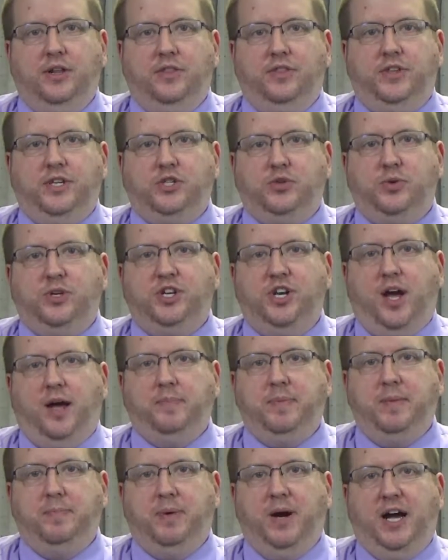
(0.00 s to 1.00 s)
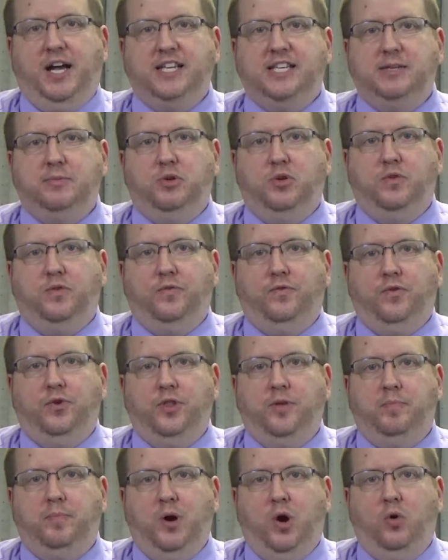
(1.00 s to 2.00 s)
This would not be possible, for
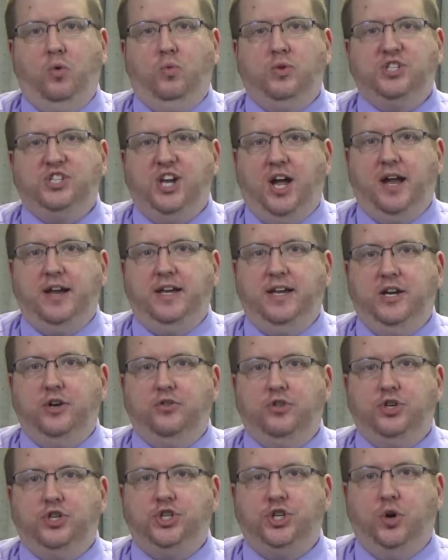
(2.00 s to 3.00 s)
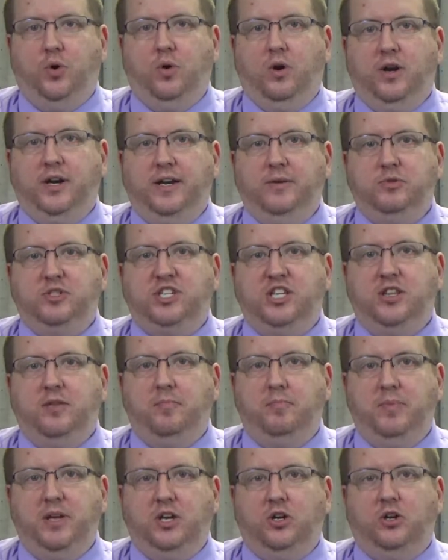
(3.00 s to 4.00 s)
the boat was not near the shore. It was in the
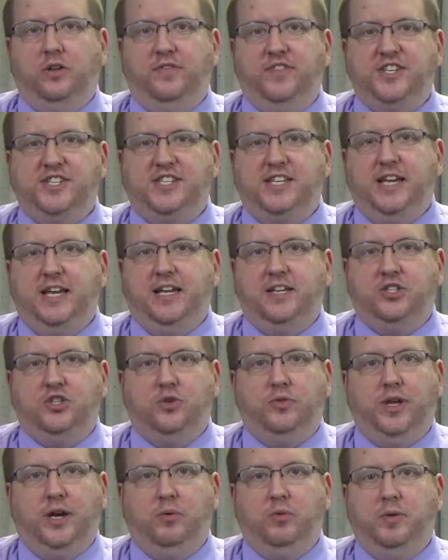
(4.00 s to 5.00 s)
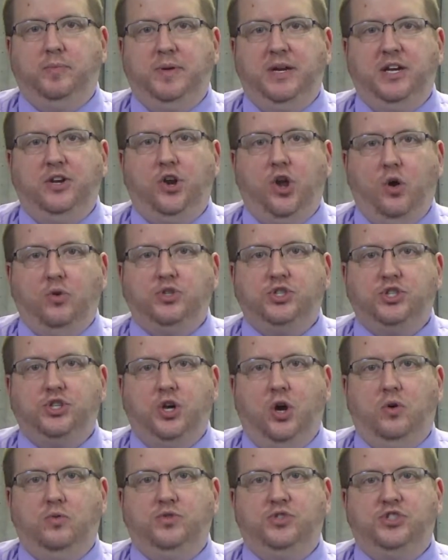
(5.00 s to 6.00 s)
middle of the sea, so there would be no
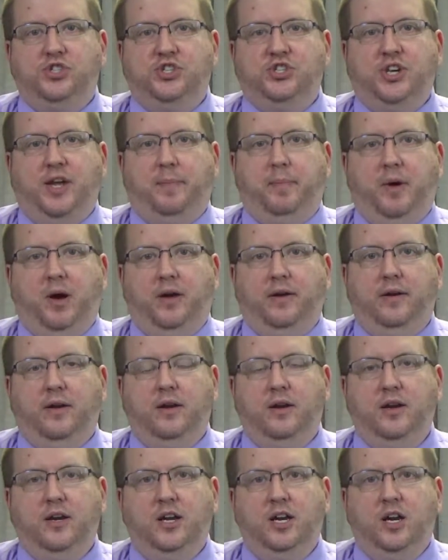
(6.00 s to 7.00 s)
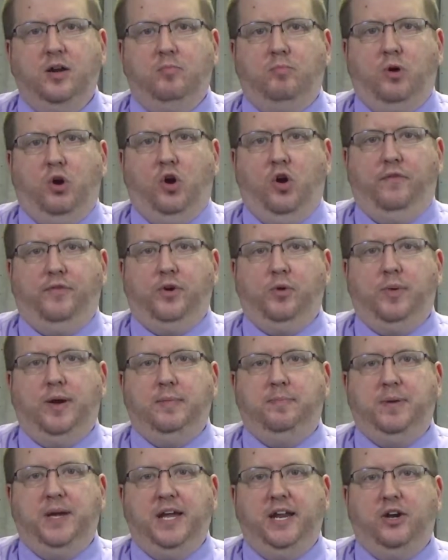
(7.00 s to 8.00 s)
stones to step on. Moreover, when
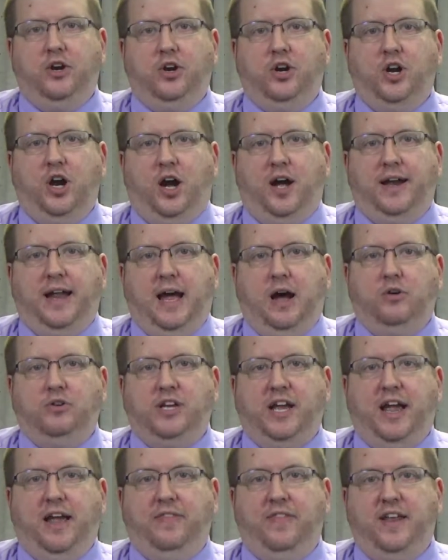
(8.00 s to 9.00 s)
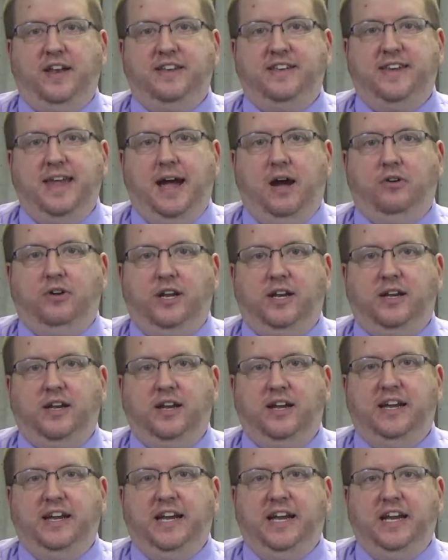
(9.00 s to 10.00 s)
Peter got out and then doubted,
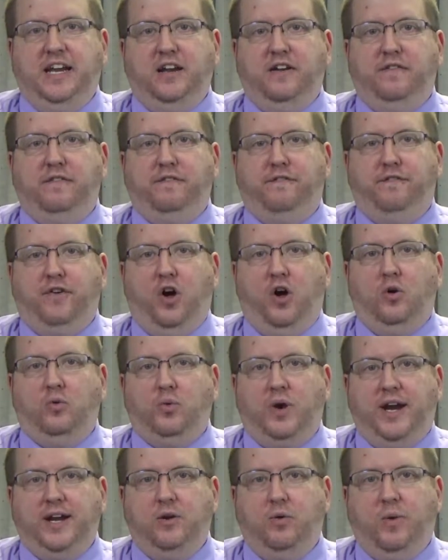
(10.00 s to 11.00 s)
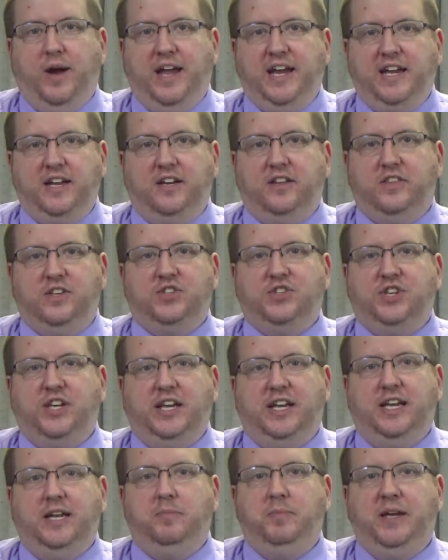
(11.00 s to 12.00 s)
he didn't fall right away into the
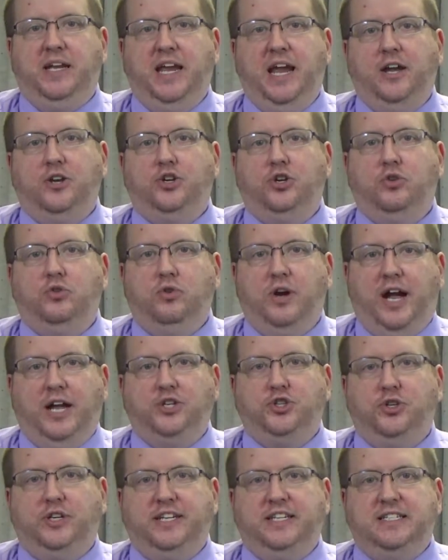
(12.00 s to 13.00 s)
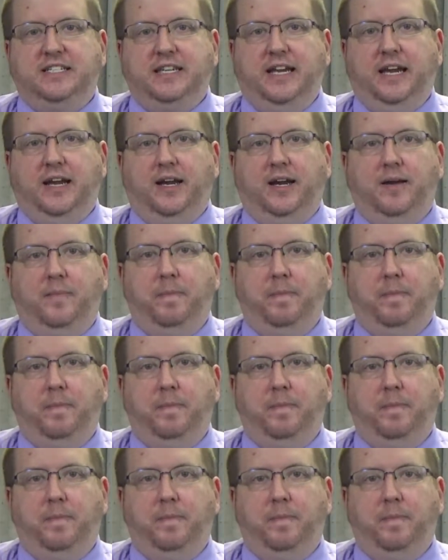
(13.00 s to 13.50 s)
sea. He began to gradually sink.